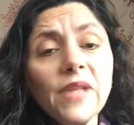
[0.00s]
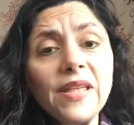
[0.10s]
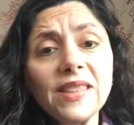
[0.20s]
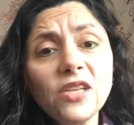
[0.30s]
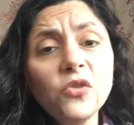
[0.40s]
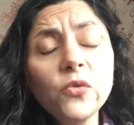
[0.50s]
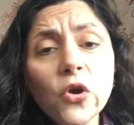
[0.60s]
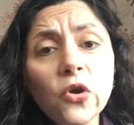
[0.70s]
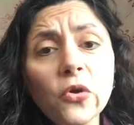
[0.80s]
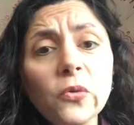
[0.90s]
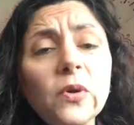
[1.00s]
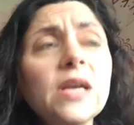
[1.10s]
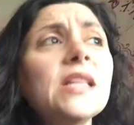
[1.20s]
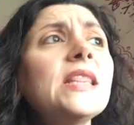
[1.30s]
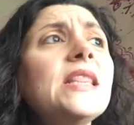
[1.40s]
then you know
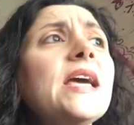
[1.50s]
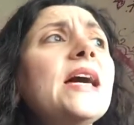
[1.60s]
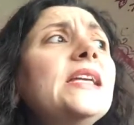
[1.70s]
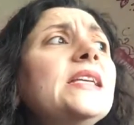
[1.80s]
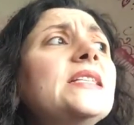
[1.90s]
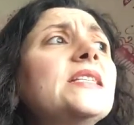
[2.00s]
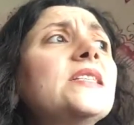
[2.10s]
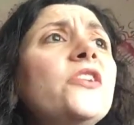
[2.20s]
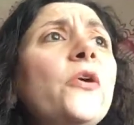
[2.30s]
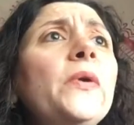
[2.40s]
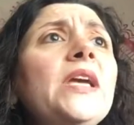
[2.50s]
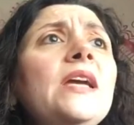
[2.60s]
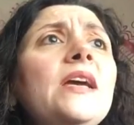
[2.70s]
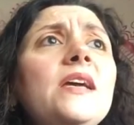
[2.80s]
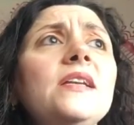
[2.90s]
that it's
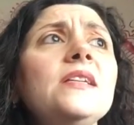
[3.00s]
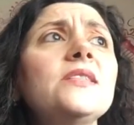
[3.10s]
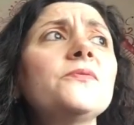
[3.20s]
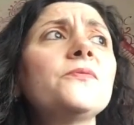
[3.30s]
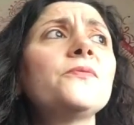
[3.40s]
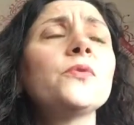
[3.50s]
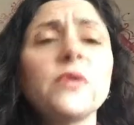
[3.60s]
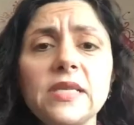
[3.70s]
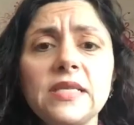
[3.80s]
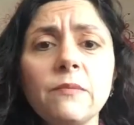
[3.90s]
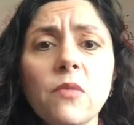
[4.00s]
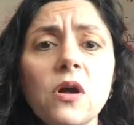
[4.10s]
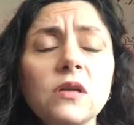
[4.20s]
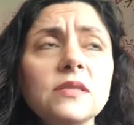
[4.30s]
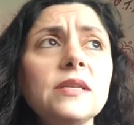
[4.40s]
snowy and it's freezing
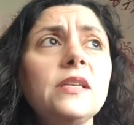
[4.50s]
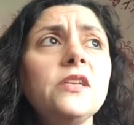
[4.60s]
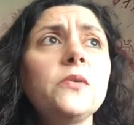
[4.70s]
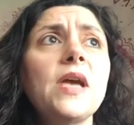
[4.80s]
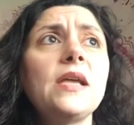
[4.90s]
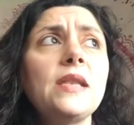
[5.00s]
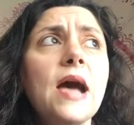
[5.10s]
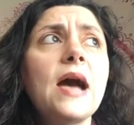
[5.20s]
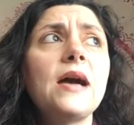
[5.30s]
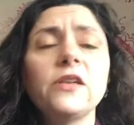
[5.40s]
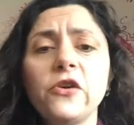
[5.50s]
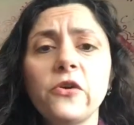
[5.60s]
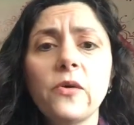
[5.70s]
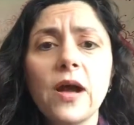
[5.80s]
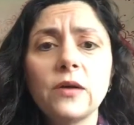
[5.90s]
balls and you cannot
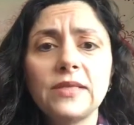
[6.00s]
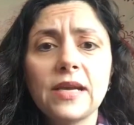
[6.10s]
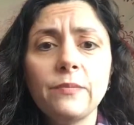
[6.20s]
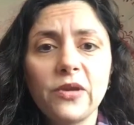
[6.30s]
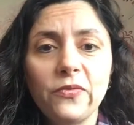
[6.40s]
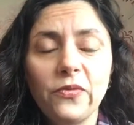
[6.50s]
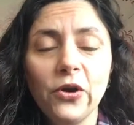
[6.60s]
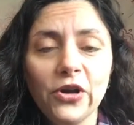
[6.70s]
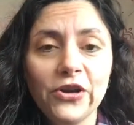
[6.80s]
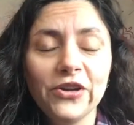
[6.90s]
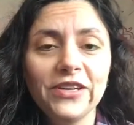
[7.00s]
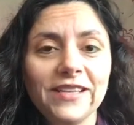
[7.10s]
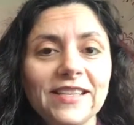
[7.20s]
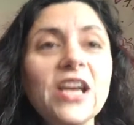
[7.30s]
go outside barefoot.